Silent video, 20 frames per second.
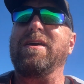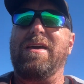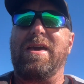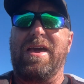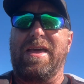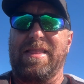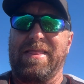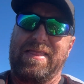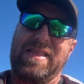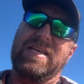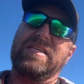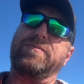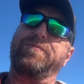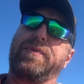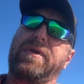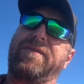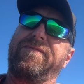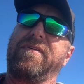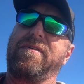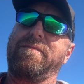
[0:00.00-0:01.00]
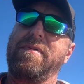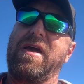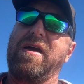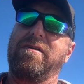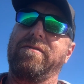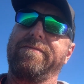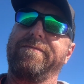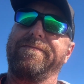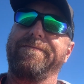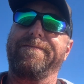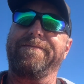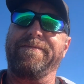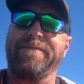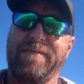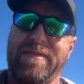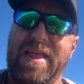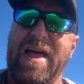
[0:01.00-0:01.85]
a less beefy mount?